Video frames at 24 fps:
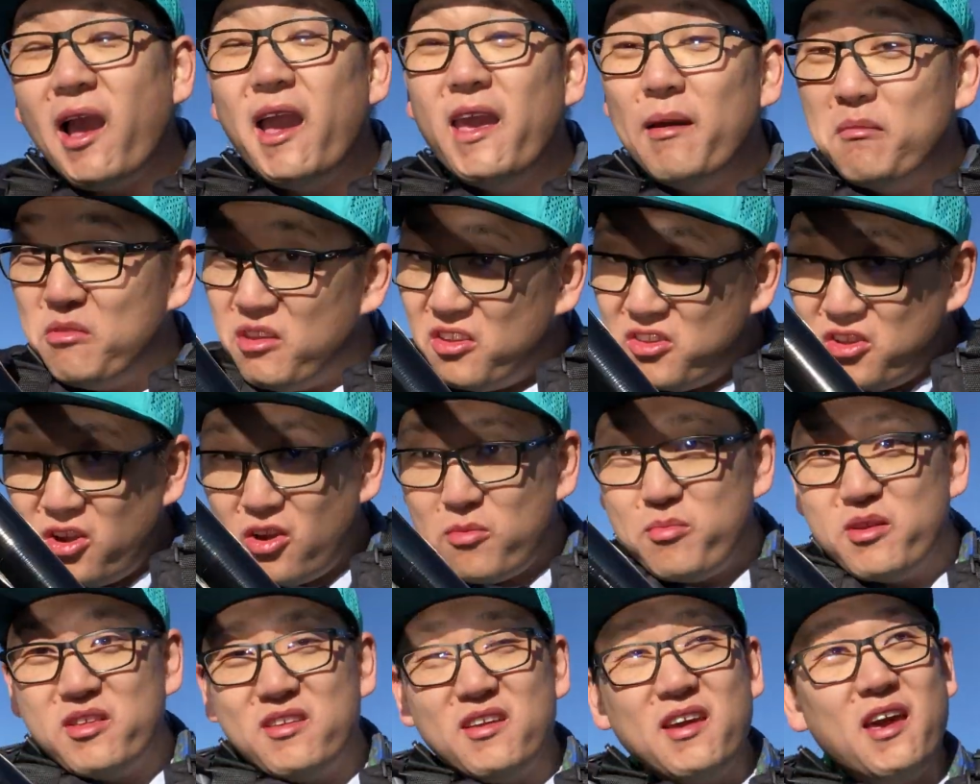I am
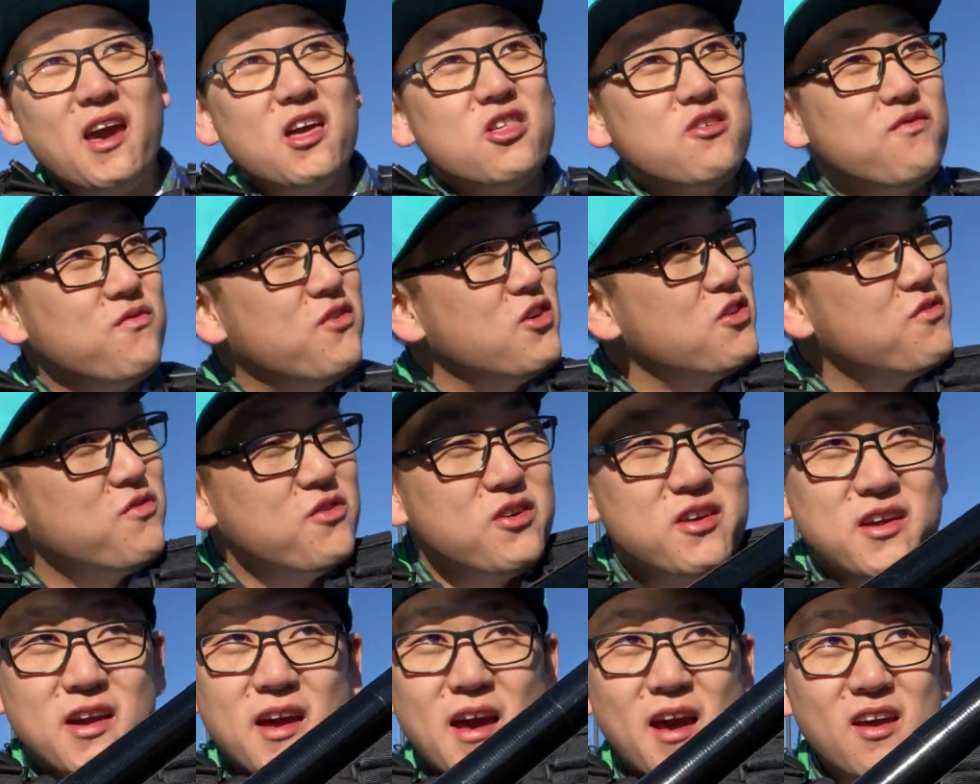determined to catch a fish
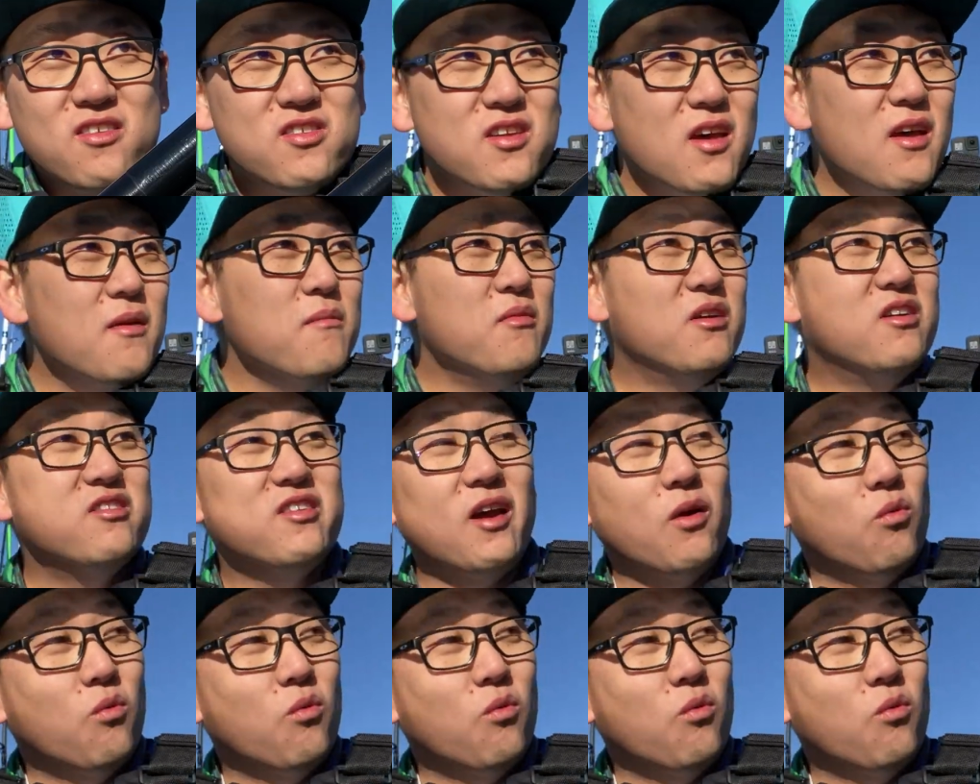for you guys because